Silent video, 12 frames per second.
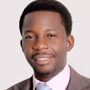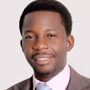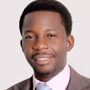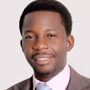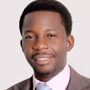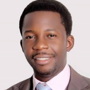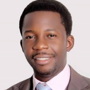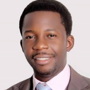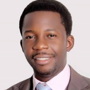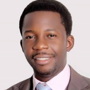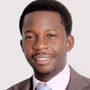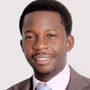
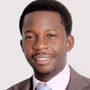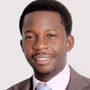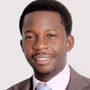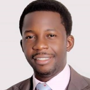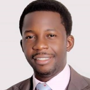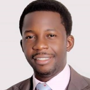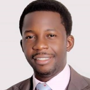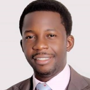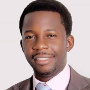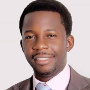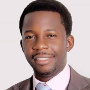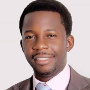
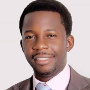No one is speaking in this clip.